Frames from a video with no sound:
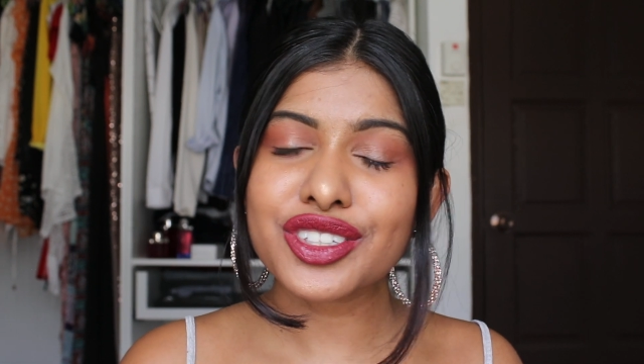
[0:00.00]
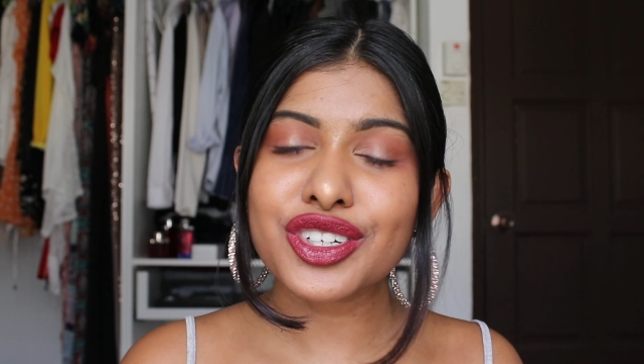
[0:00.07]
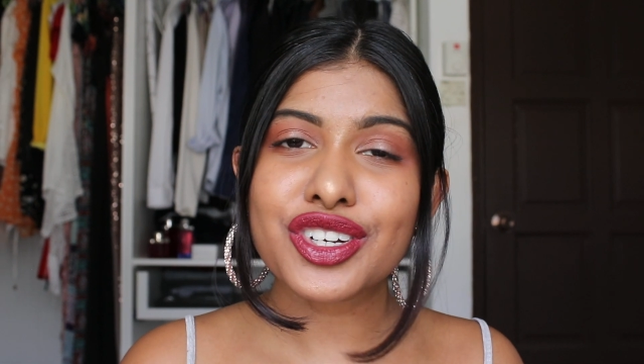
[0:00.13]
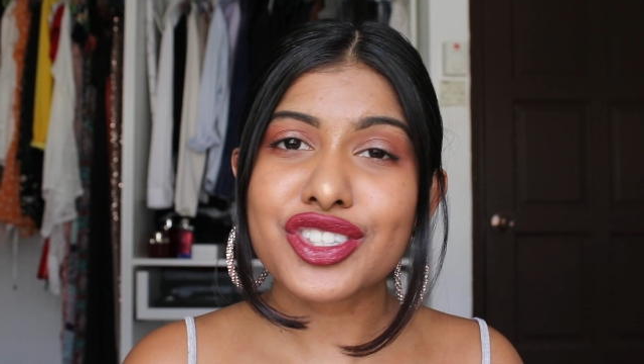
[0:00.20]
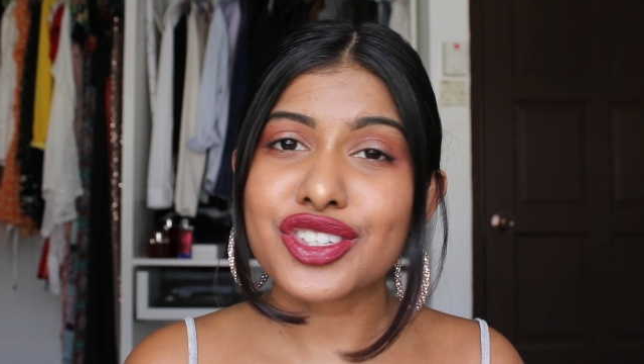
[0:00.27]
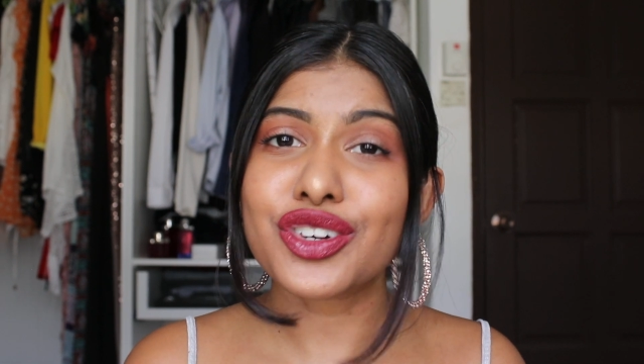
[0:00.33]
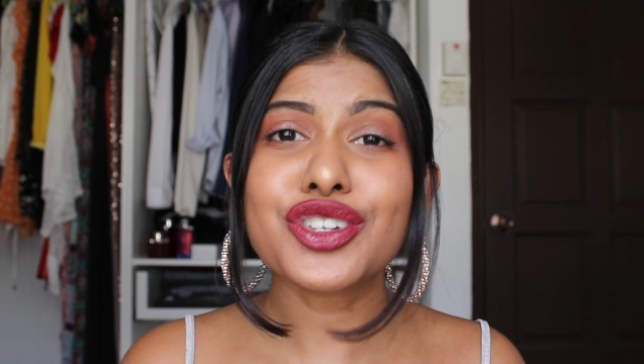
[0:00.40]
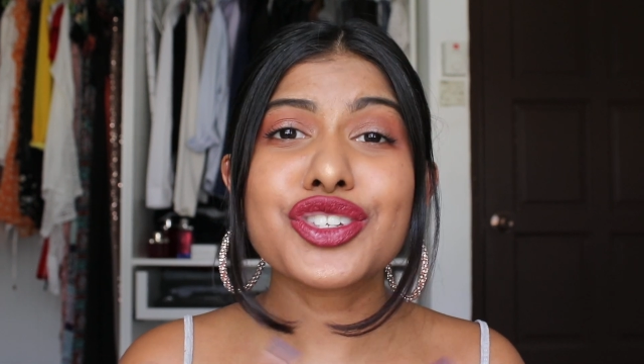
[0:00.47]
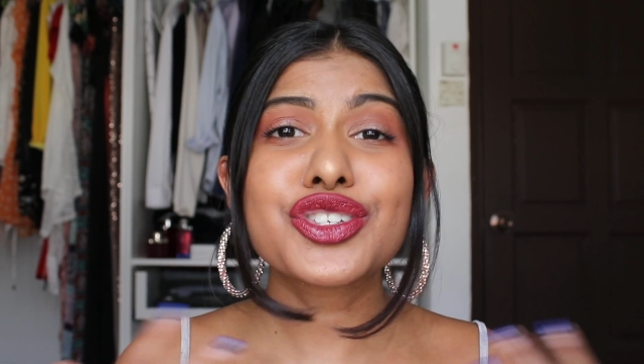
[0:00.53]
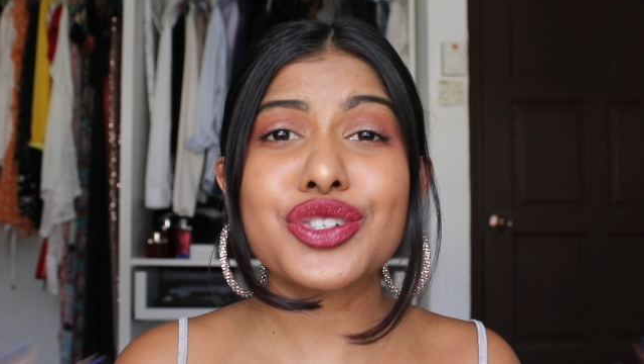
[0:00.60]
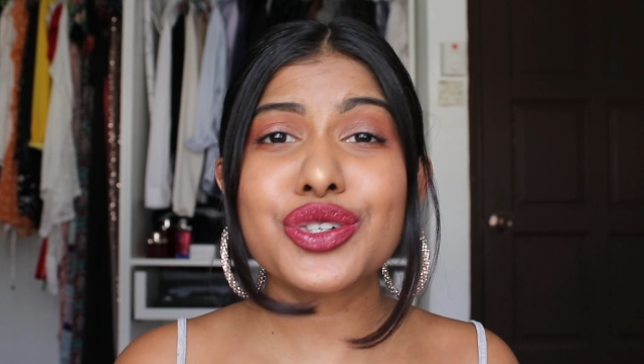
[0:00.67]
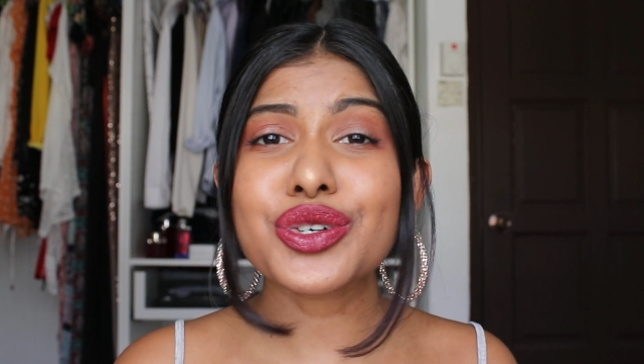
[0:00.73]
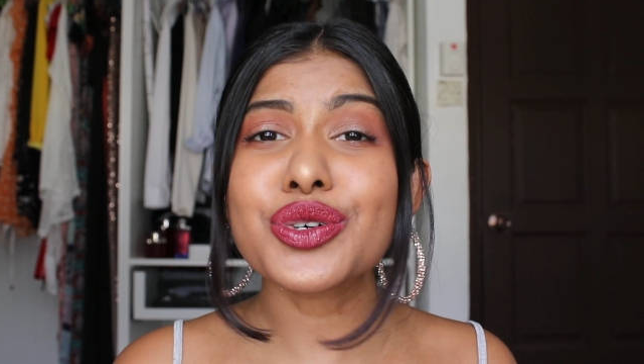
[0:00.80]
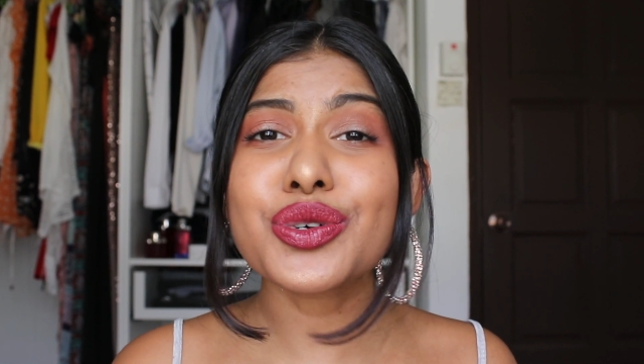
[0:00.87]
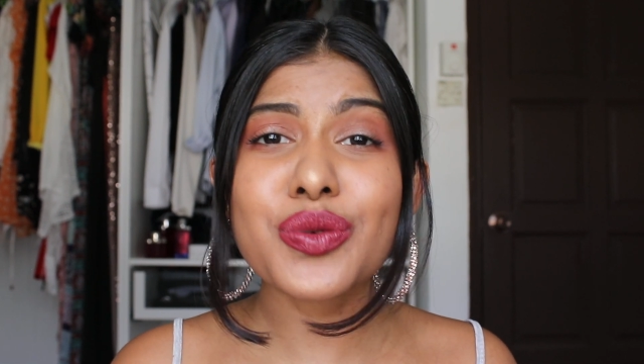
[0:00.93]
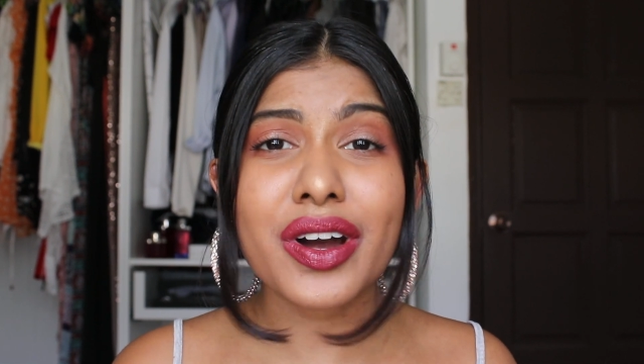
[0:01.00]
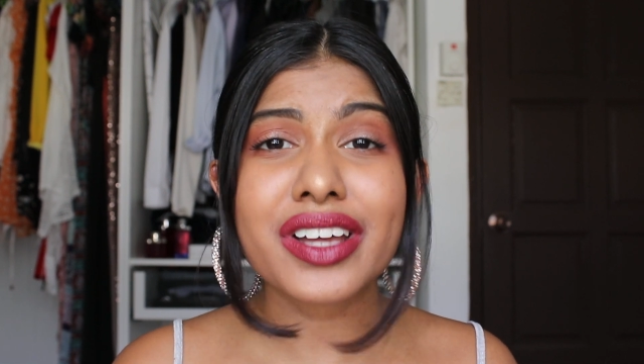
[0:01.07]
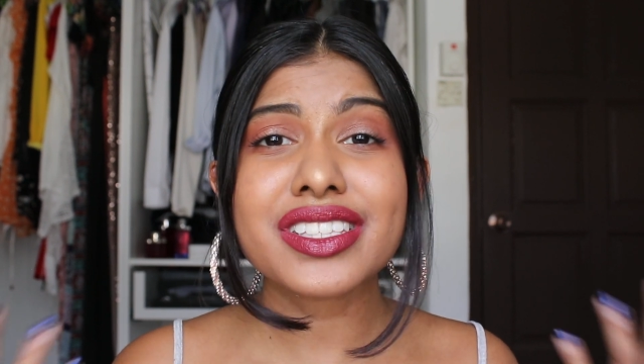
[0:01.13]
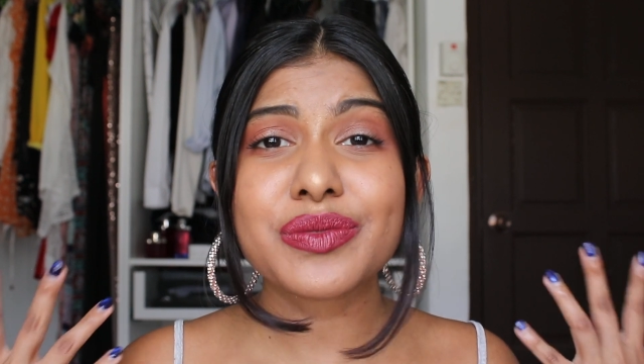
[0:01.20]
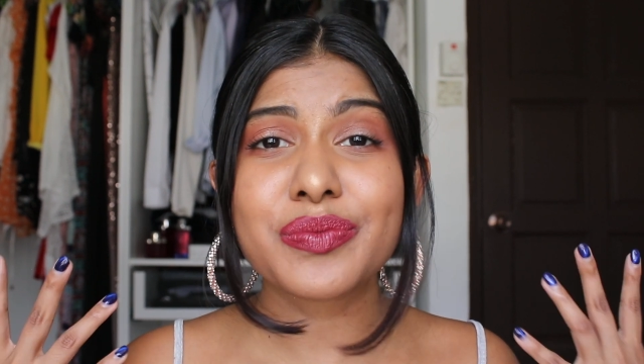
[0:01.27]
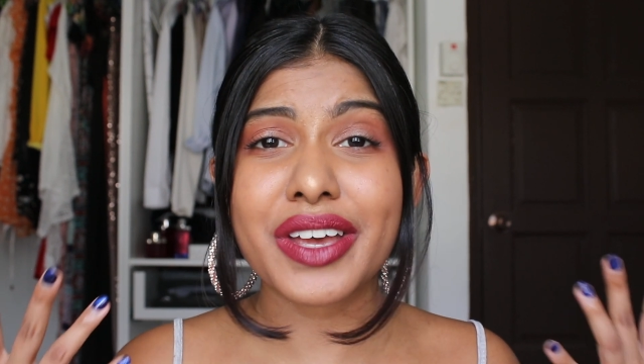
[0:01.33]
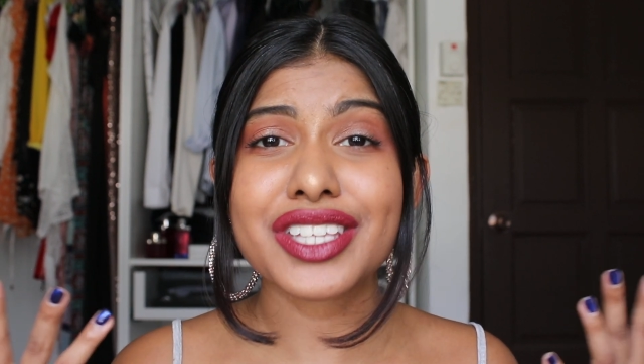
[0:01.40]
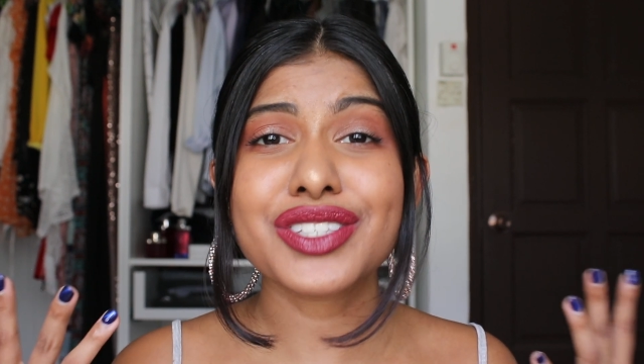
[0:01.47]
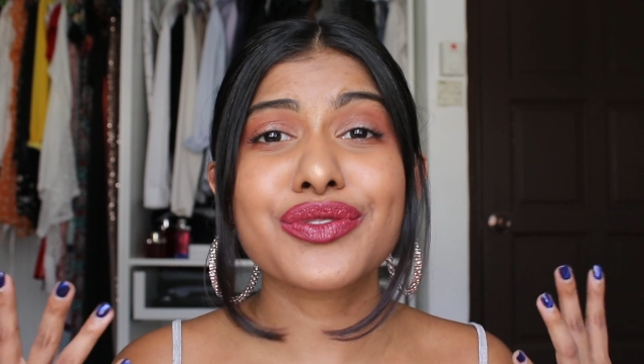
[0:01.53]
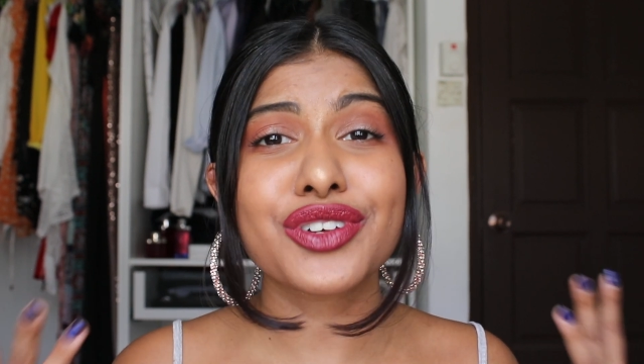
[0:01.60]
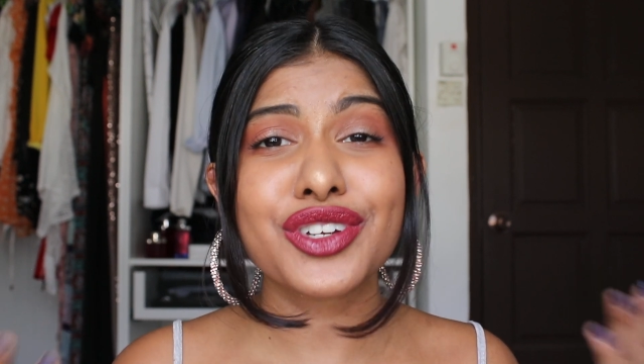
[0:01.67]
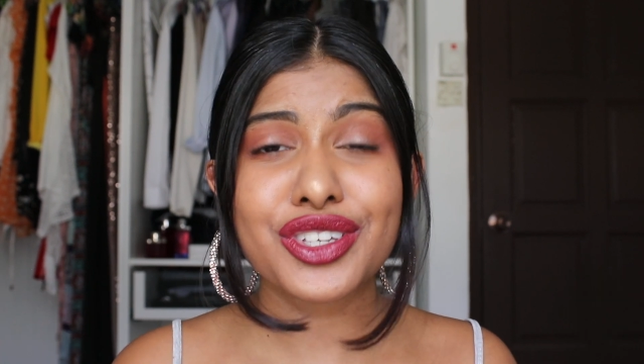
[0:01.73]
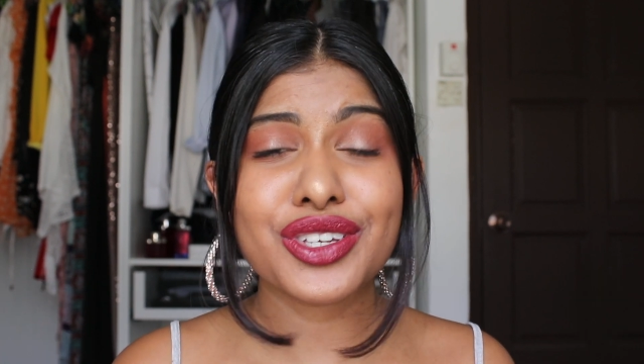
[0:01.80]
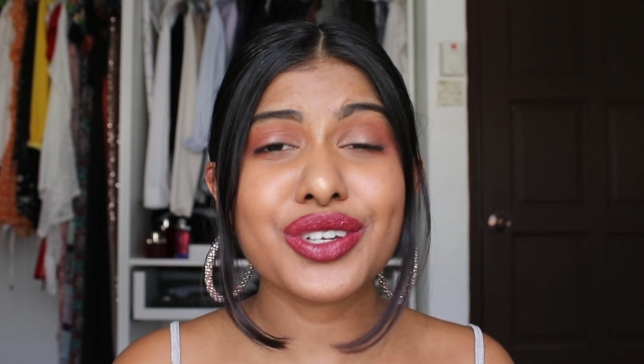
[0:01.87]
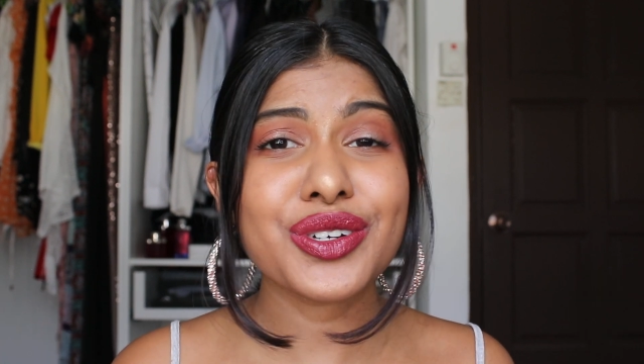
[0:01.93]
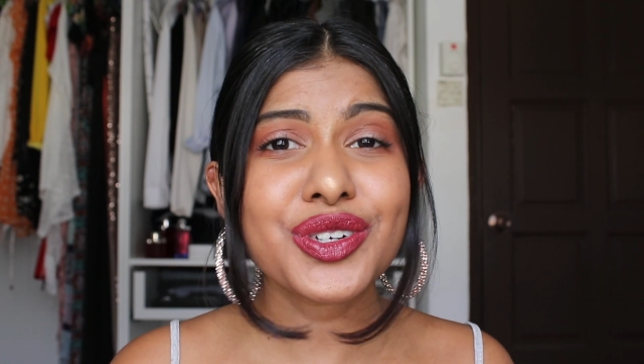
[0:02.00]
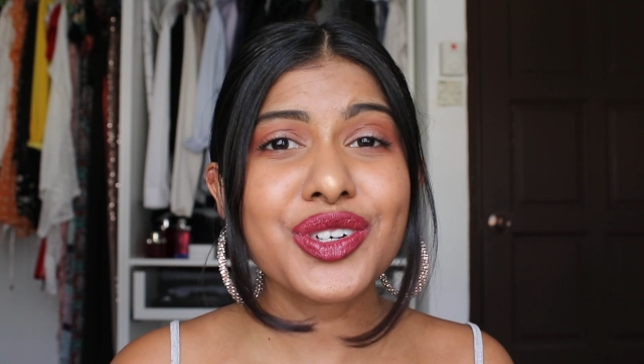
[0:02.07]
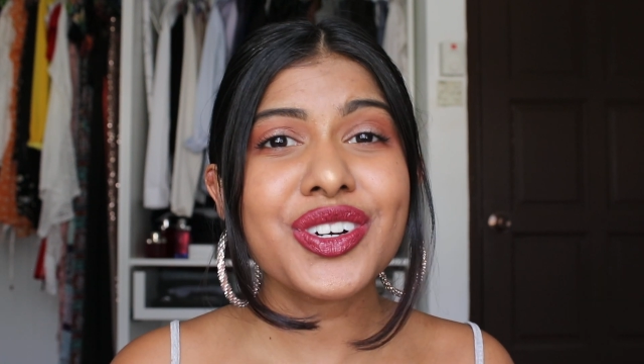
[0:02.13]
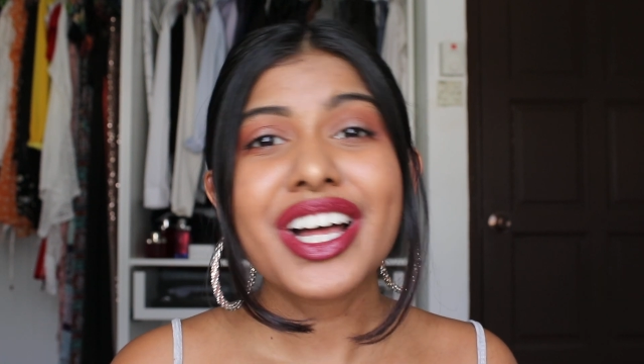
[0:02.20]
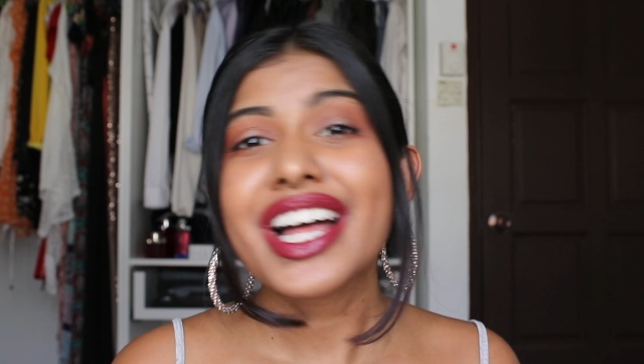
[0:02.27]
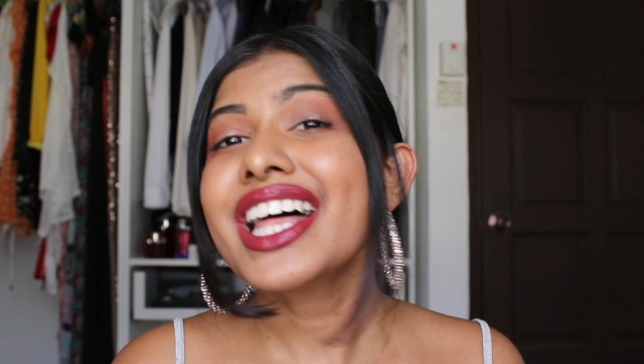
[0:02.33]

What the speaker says: looks or do what's best for you.